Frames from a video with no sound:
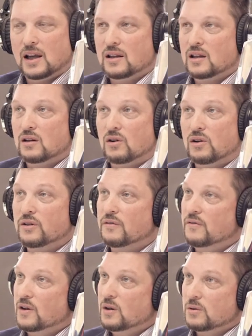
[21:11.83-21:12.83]
and then all the
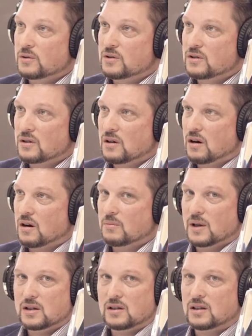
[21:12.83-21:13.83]
votes are
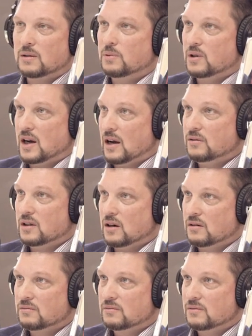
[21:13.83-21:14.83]
basically put out there
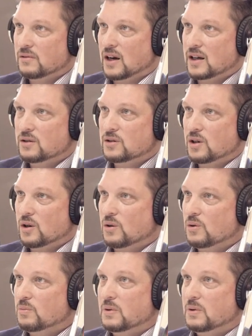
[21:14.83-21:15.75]
right? So yeah.